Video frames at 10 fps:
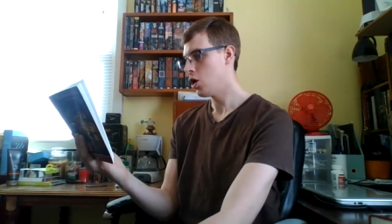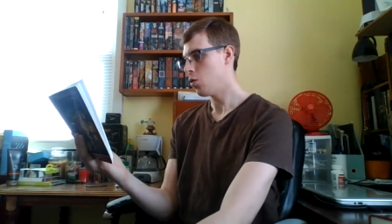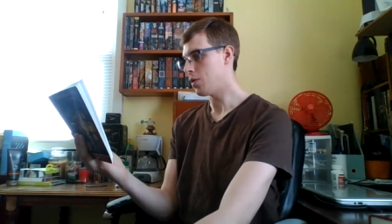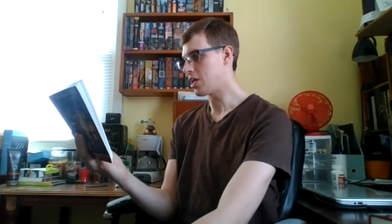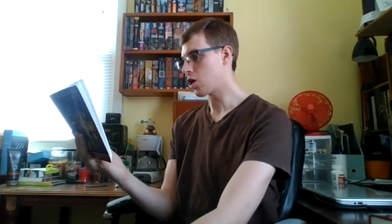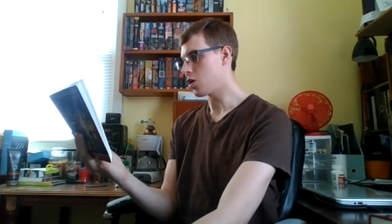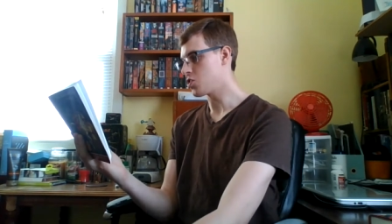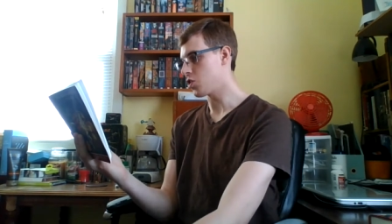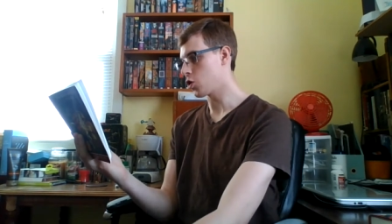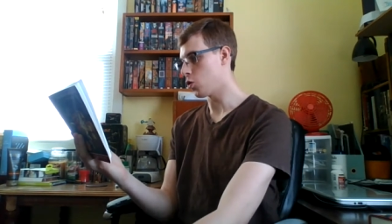When he got
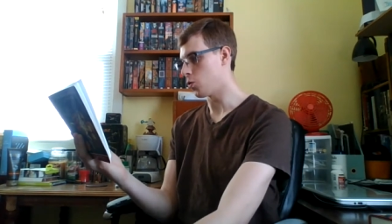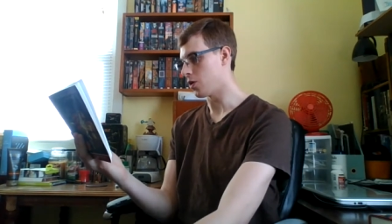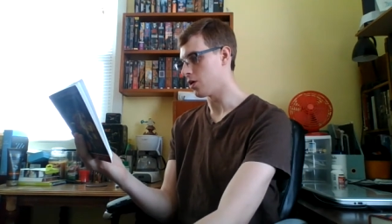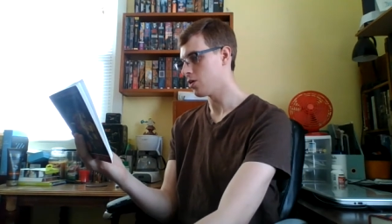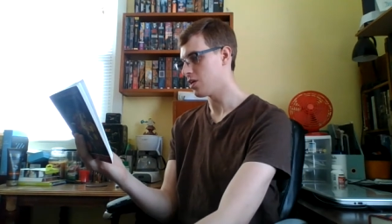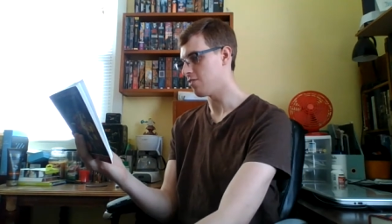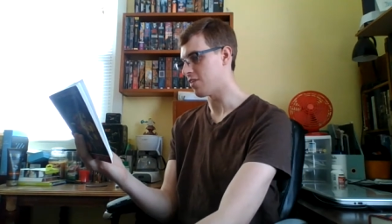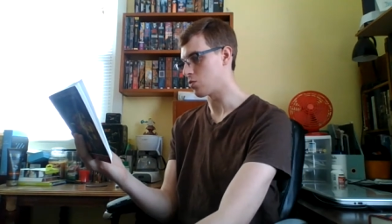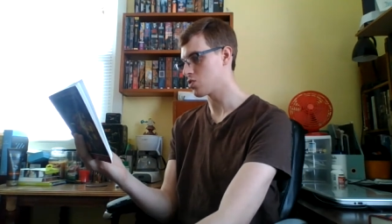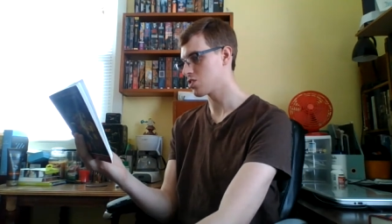to the corner, he
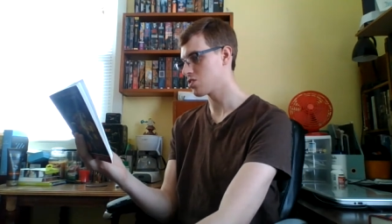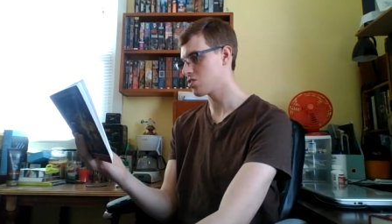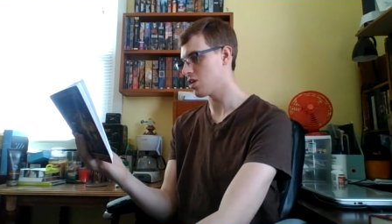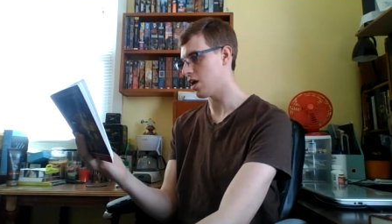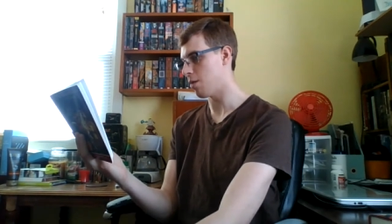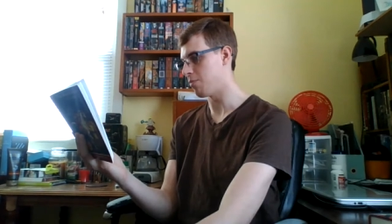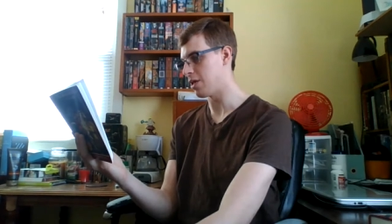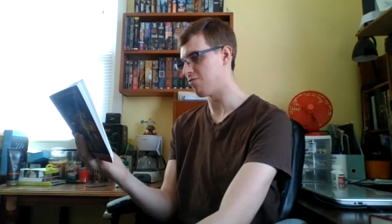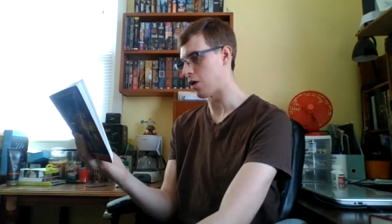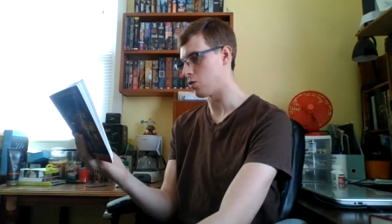found, um,
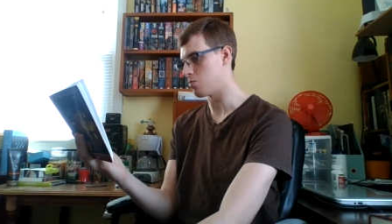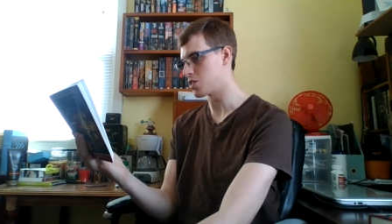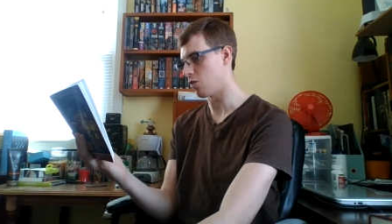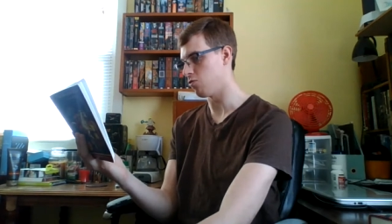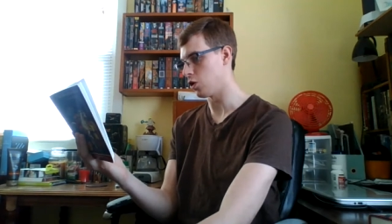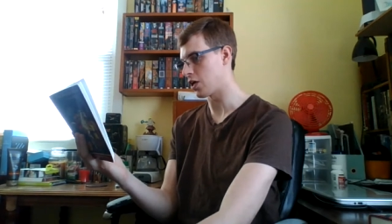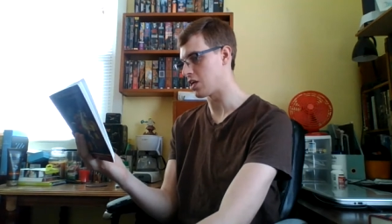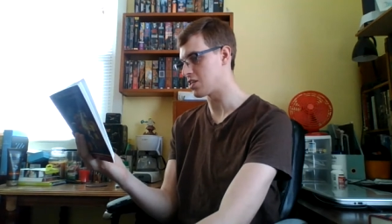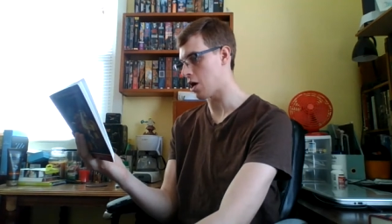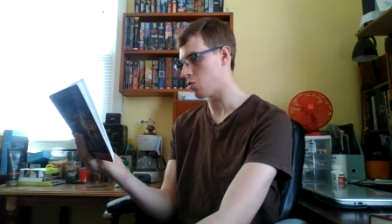he found himself
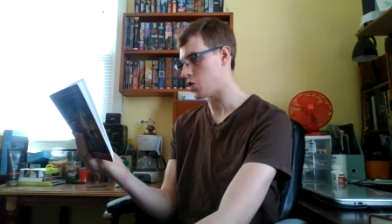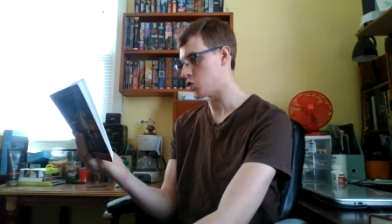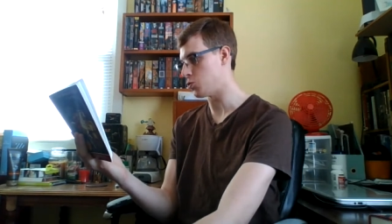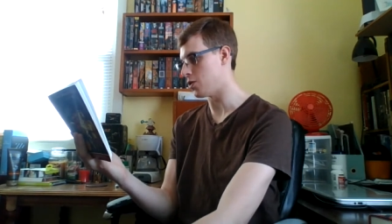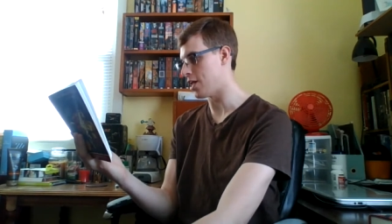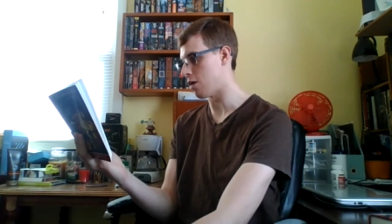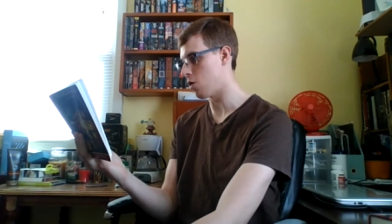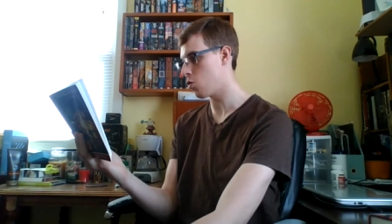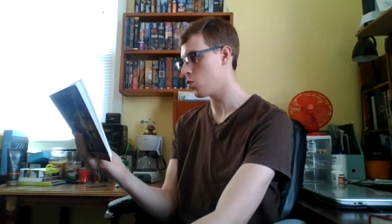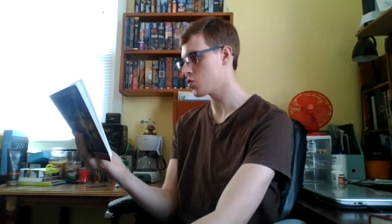looking down into a
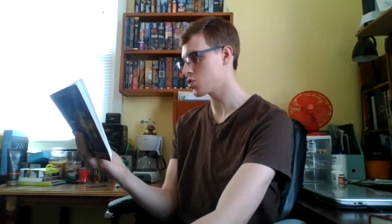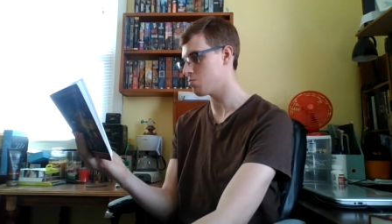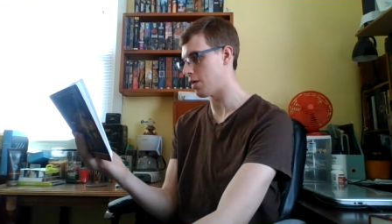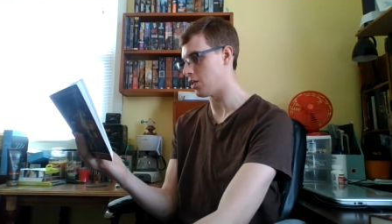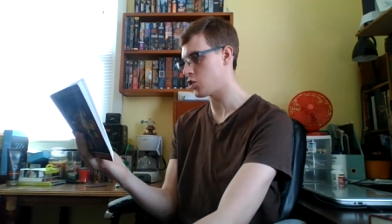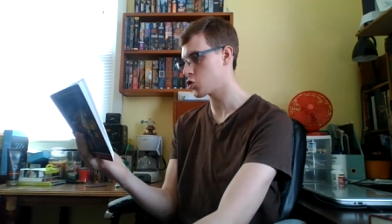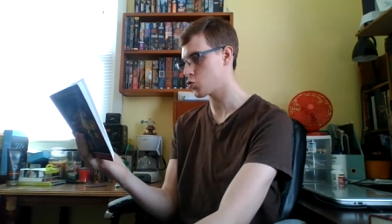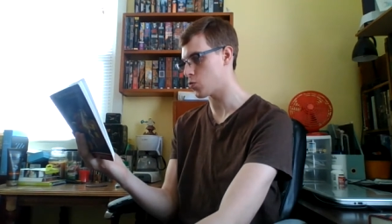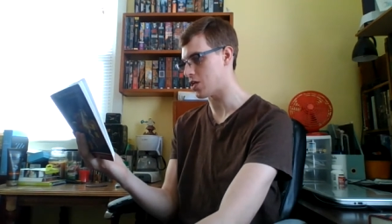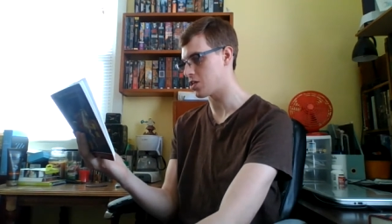narrow, smelly
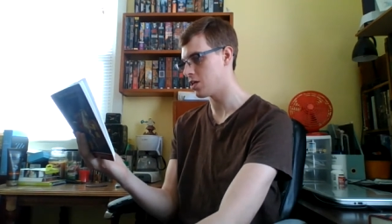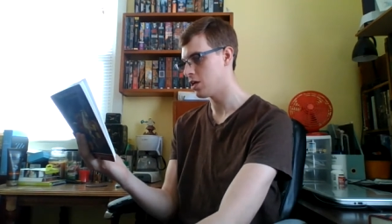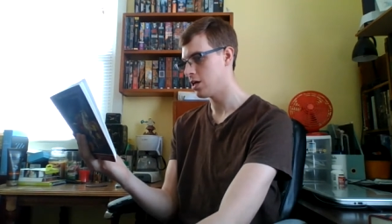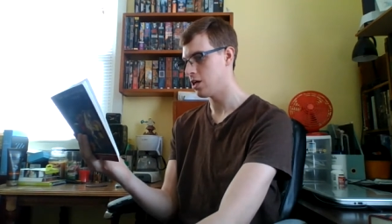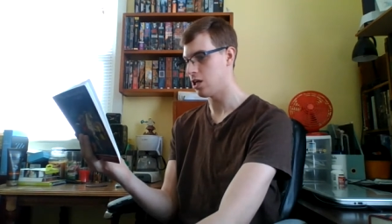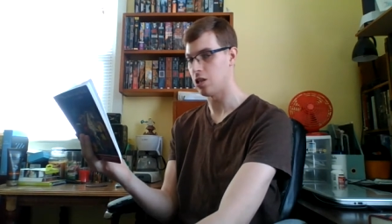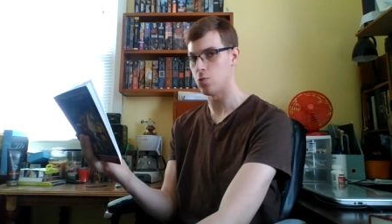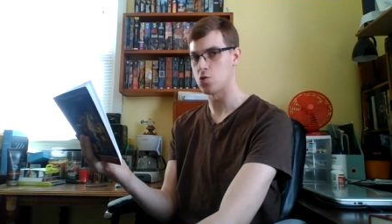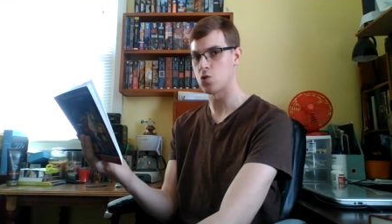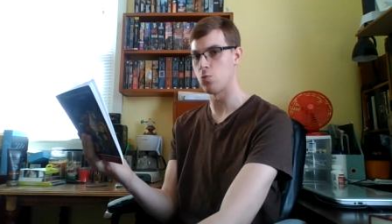street, and there
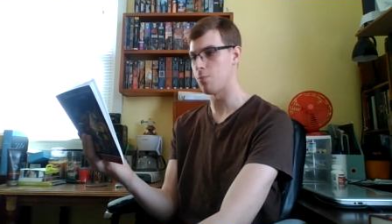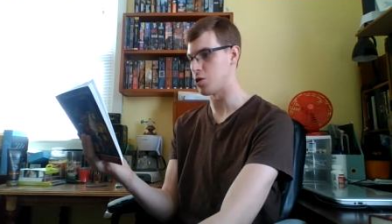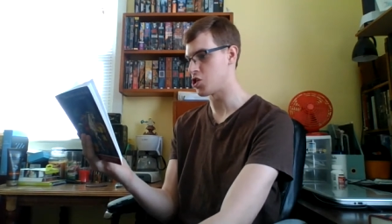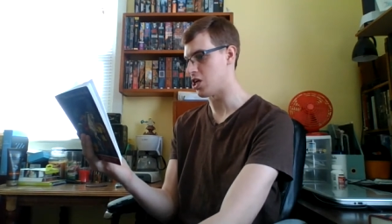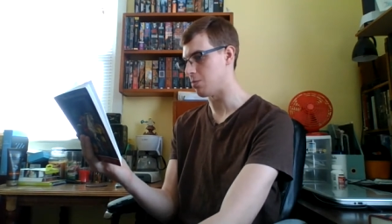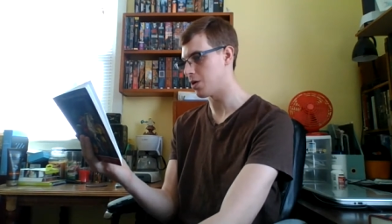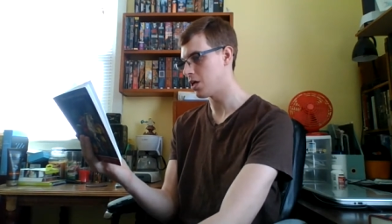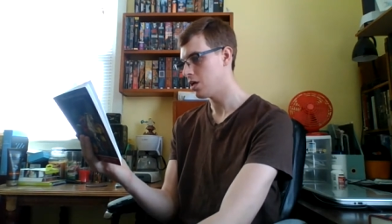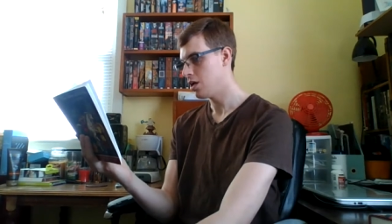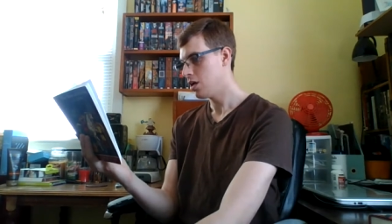was a rubbish heap
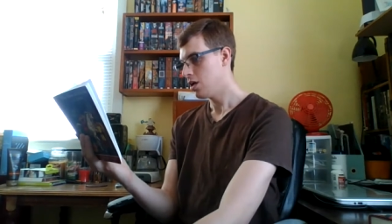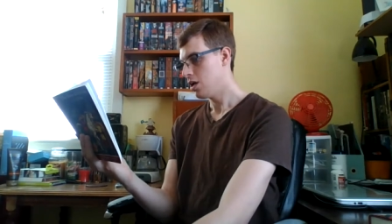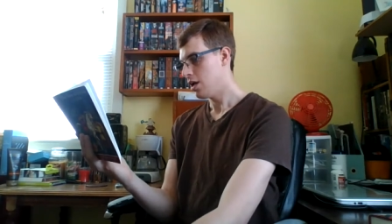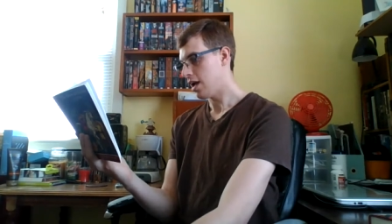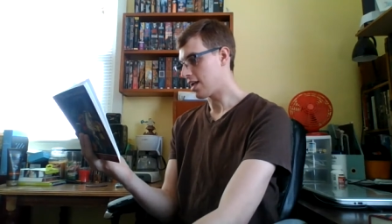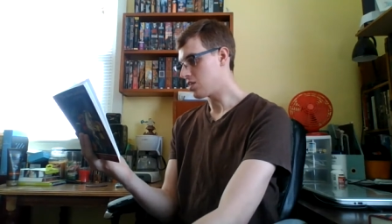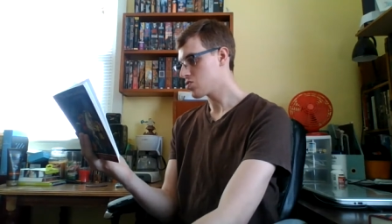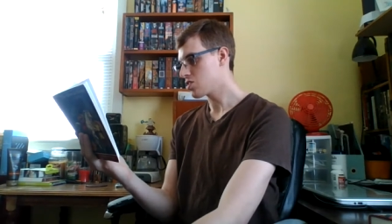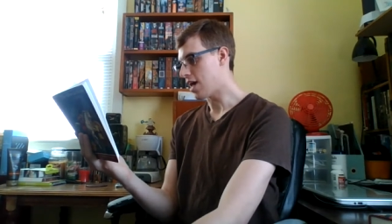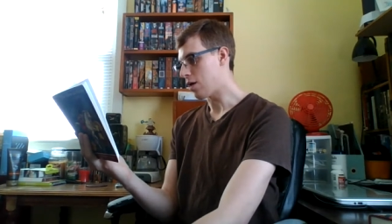
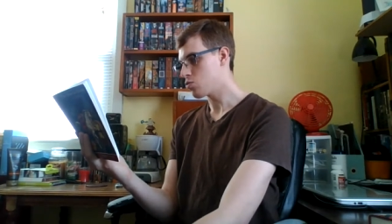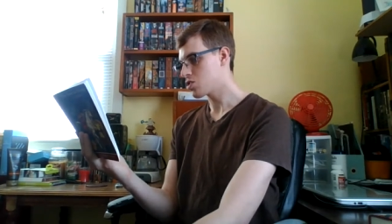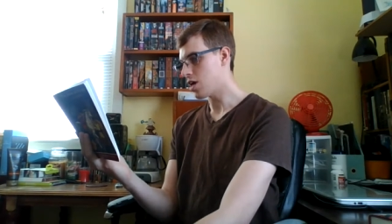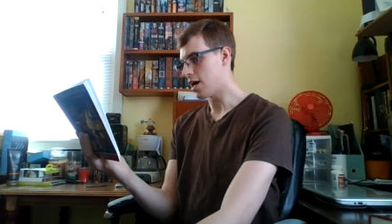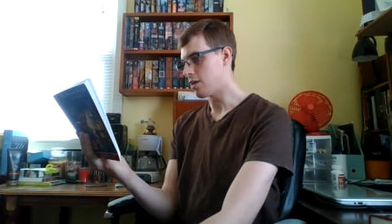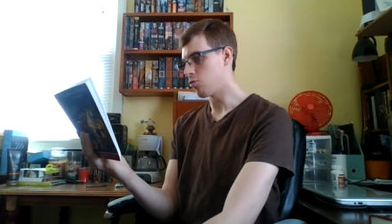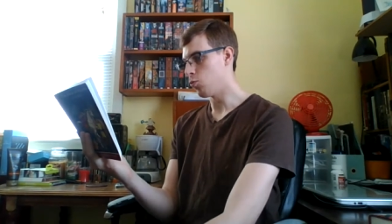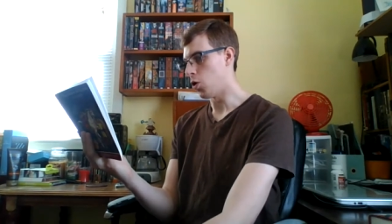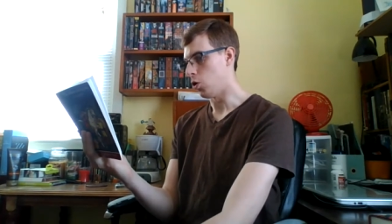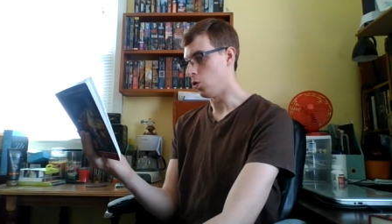against the outside of the
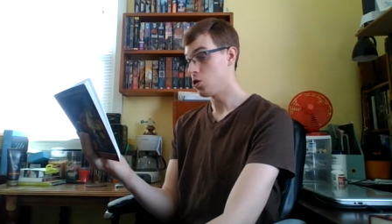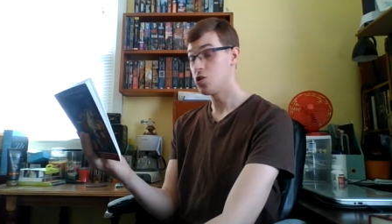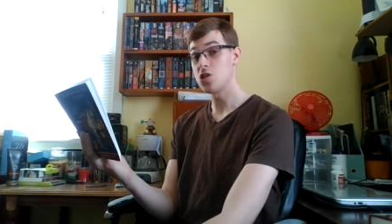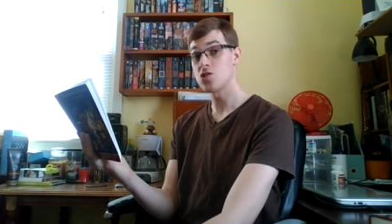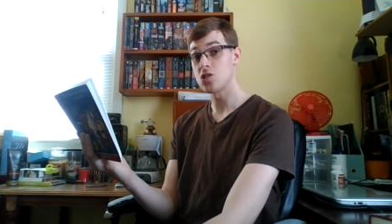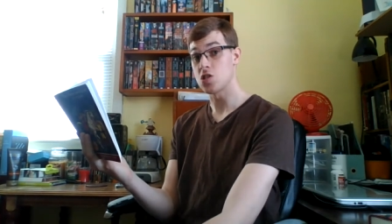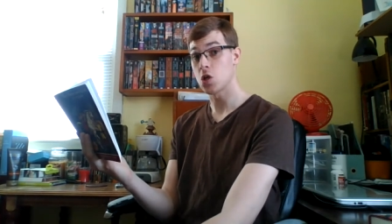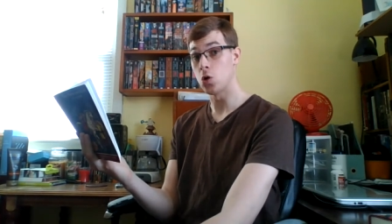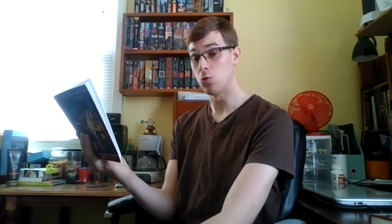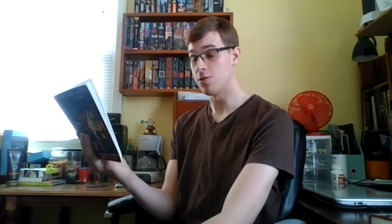wall, just as
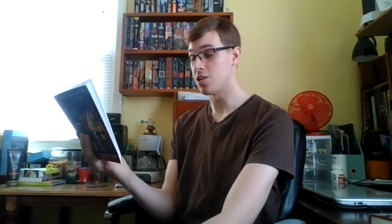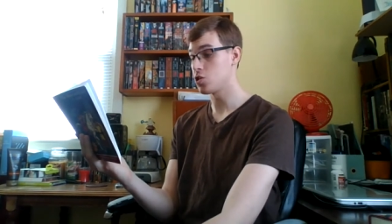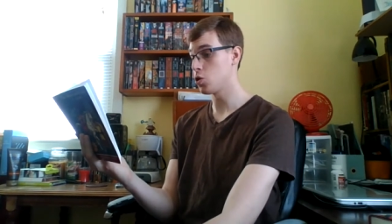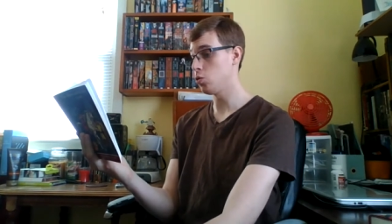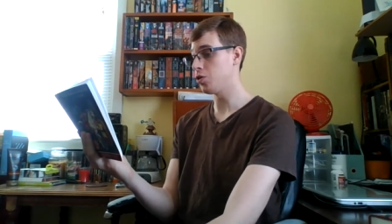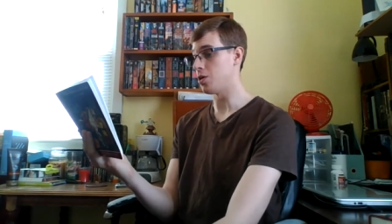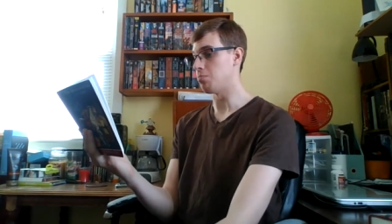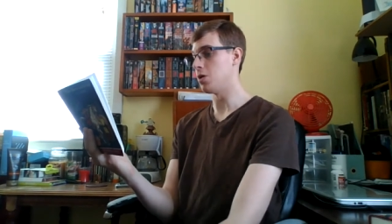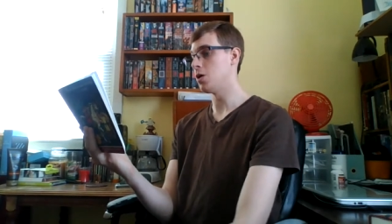Corin had told him.